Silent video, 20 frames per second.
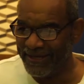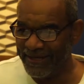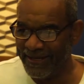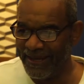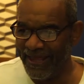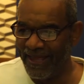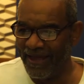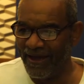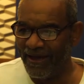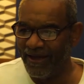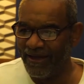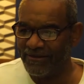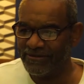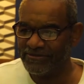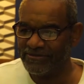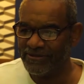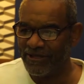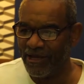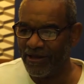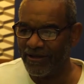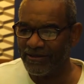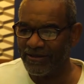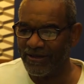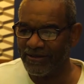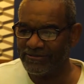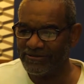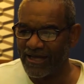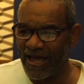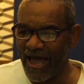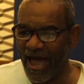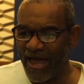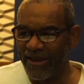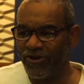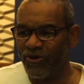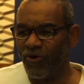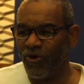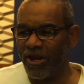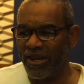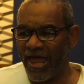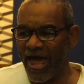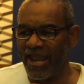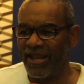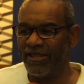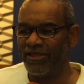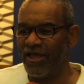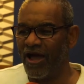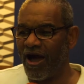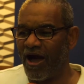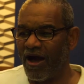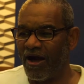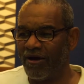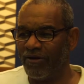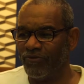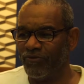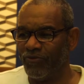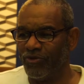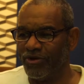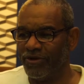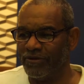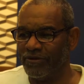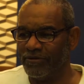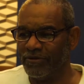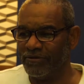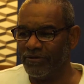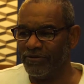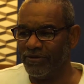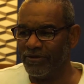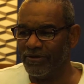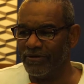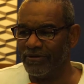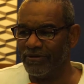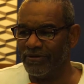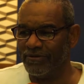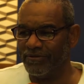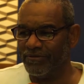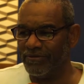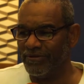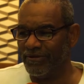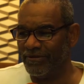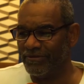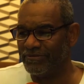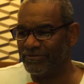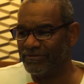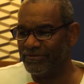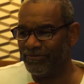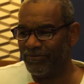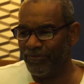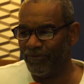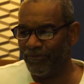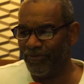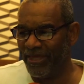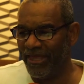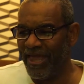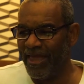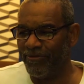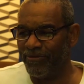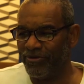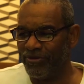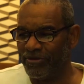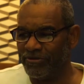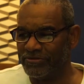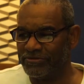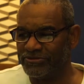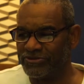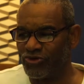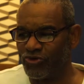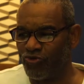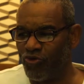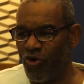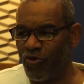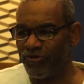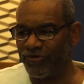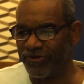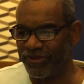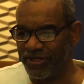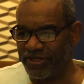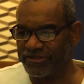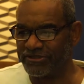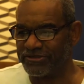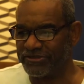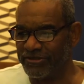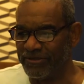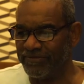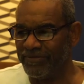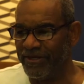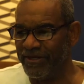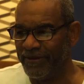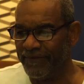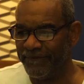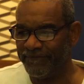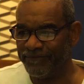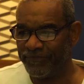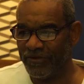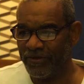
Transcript: Now, I know a lot of y'all will be able to quote this to me.